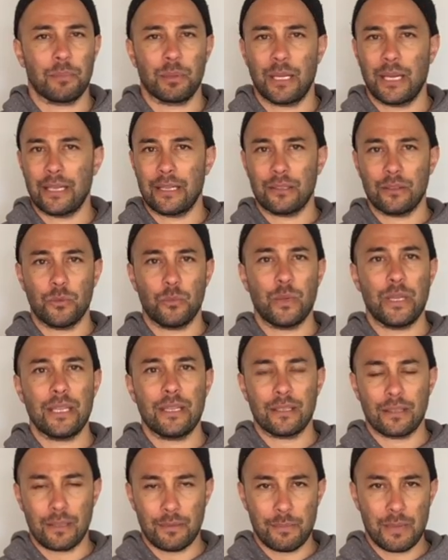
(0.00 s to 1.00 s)
planning the
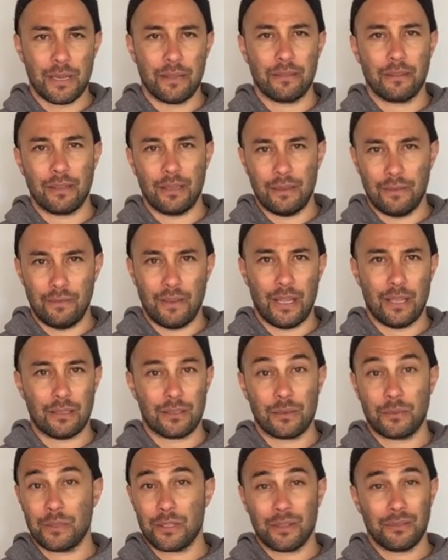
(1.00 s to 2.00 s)
week and the month in
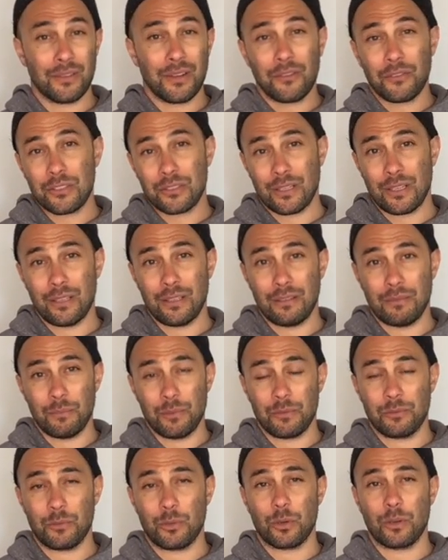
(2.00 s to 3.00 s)
advance, which I've never done
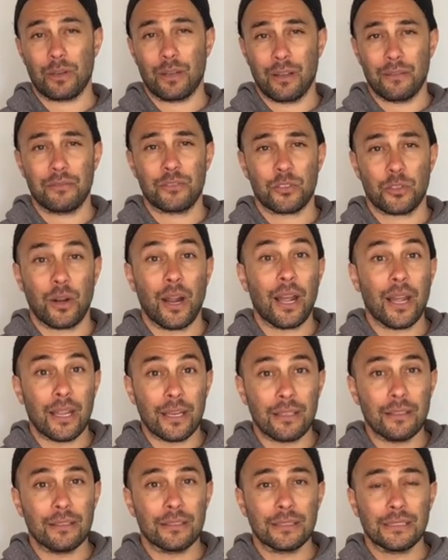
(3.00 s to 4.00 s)
before. I've
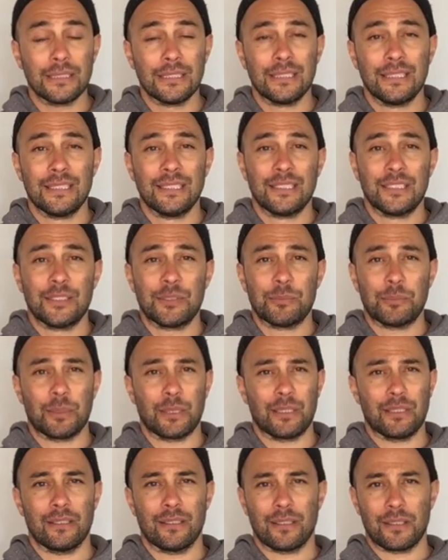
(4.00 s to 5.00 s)
tried, but
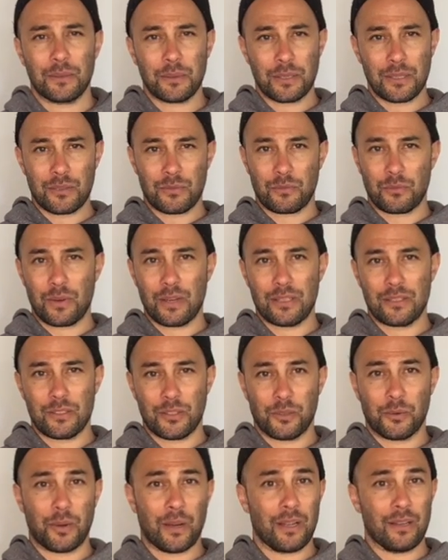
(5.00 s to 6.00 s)
it always runs
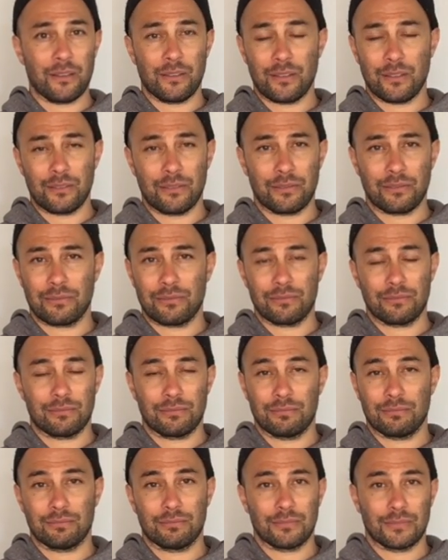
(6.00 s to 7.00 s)
aground of
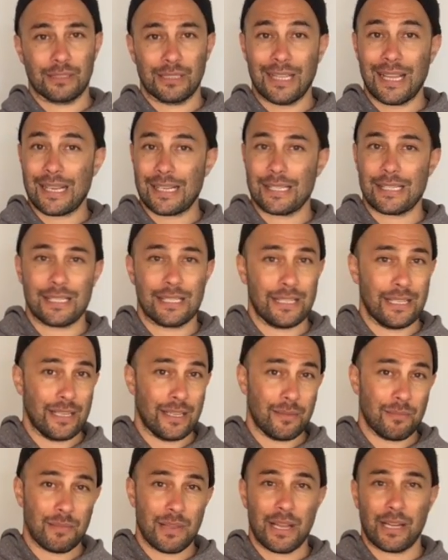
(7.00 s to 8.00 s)
lack of
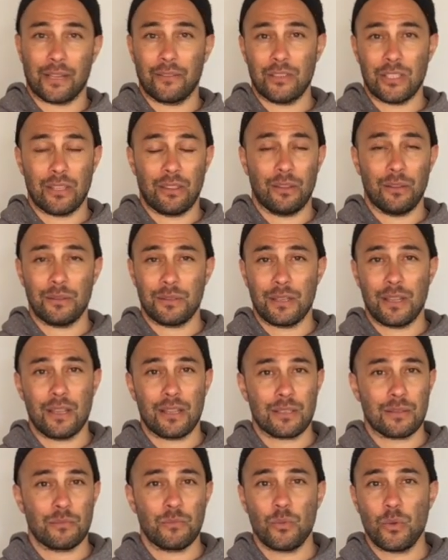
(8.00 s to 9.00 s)
steam, lack of
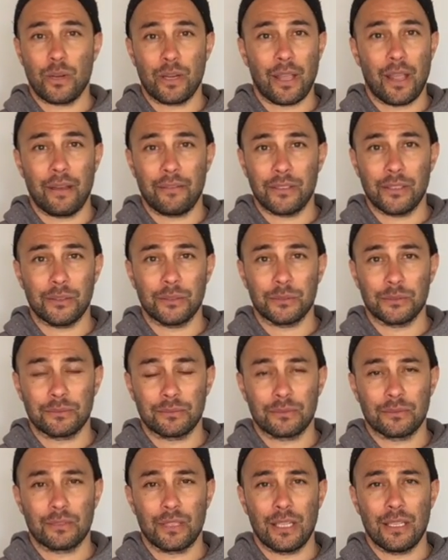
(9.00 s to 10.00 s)
enthusiasm, what have you.
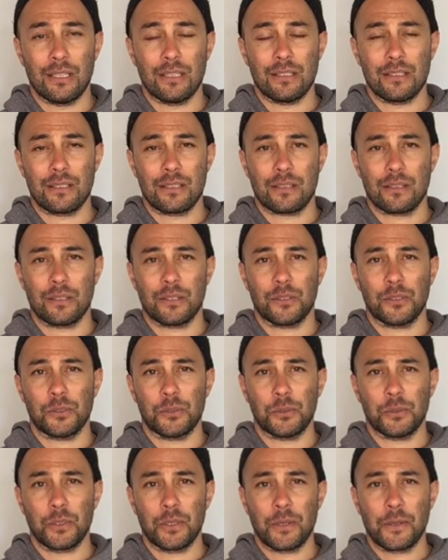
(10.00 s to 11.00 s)
And
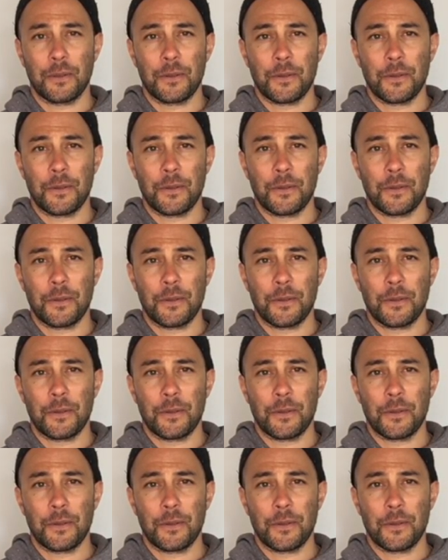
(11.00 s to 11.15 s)
so